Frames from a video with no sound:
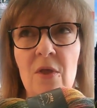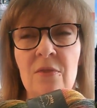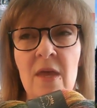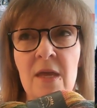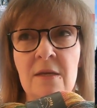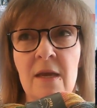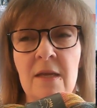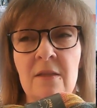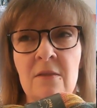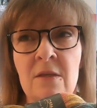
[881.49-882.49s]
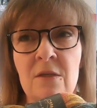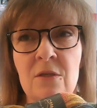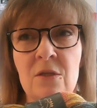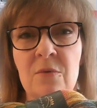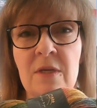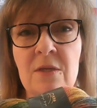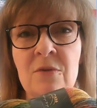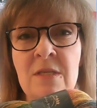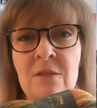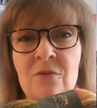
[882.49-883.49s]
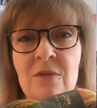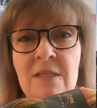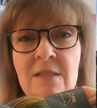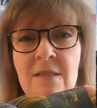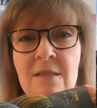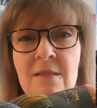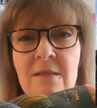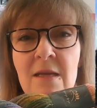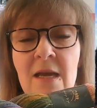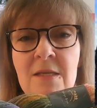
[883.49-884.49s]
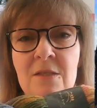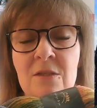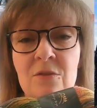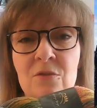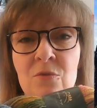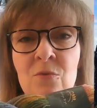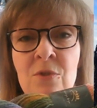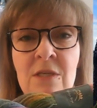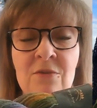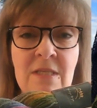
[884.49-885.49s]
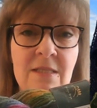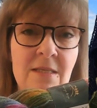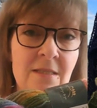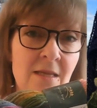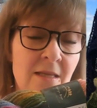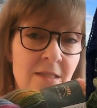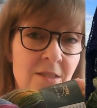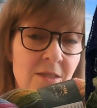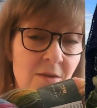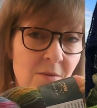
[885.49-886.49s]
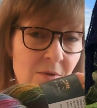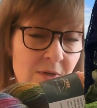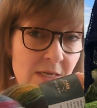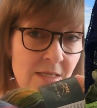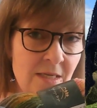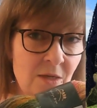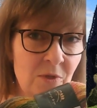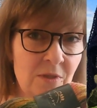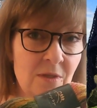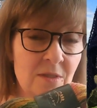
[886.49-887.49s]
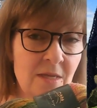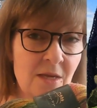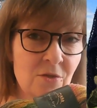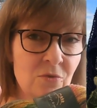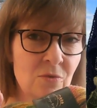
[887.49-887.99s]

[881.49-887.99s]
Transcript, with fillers: then I think you increase, increase and, and do all the increases and knitting with a central